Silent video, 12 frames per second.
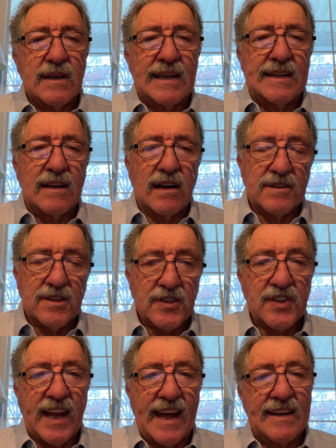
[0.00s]
in
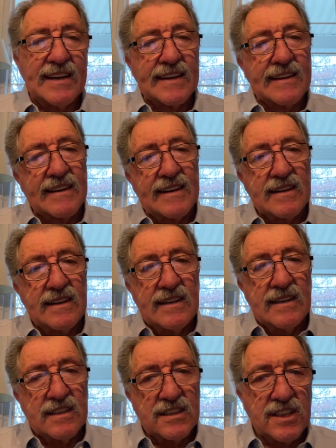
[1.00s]
understanding that
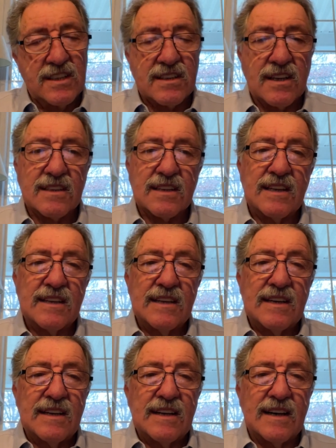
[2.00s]
Jesus
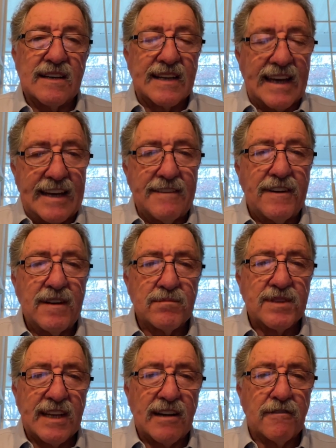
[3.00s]
gave
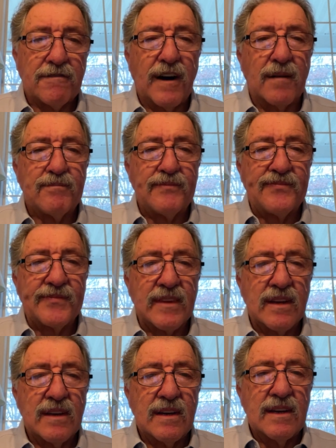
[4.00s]
Himself up.
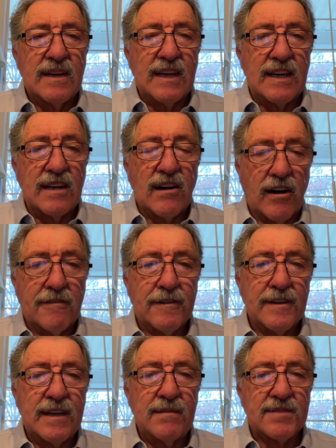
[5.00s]
He
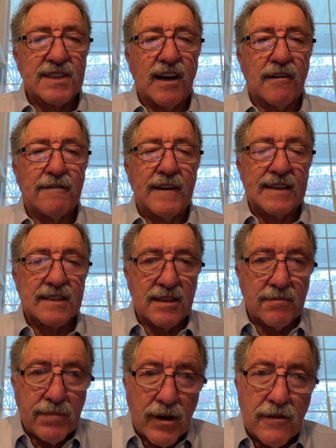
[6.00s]
offered Himself as the
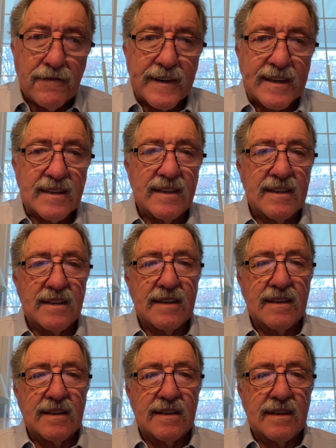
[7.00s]
perfect
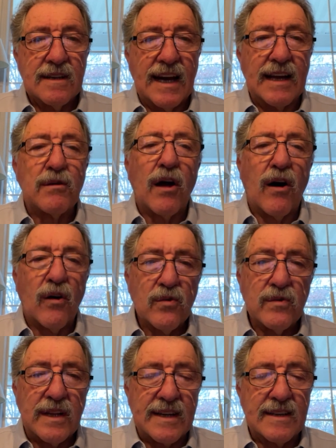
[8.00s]
and
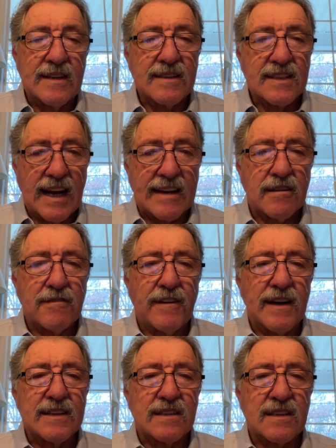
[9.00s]
only
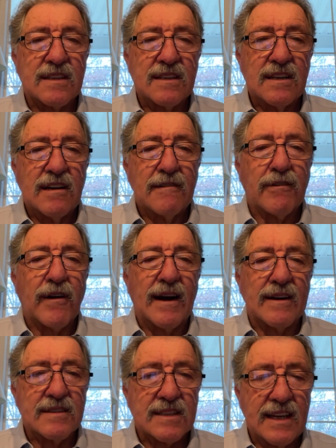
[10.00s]
sacrifice for
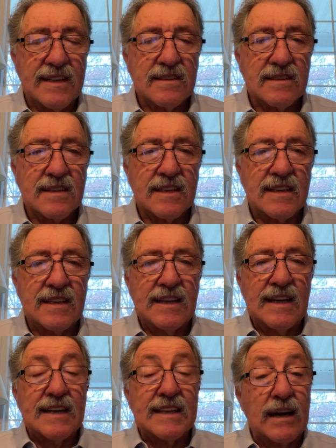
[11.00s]
our sins,
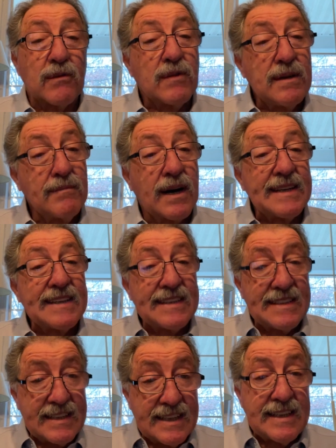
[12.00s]
that we might
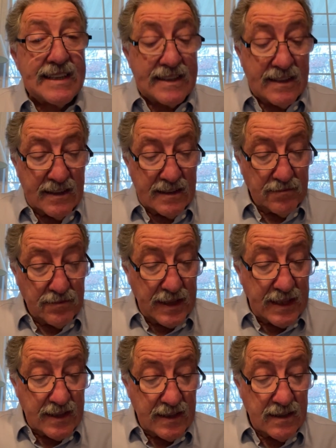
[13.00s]
indeed
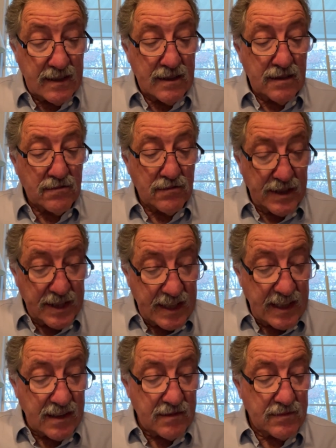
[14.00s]
be
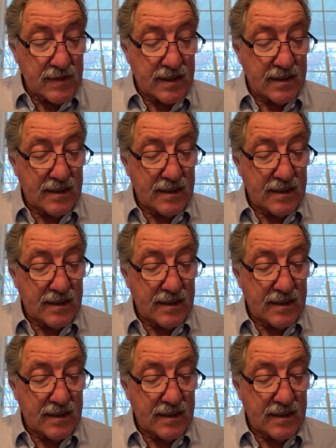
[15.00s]
redeemed.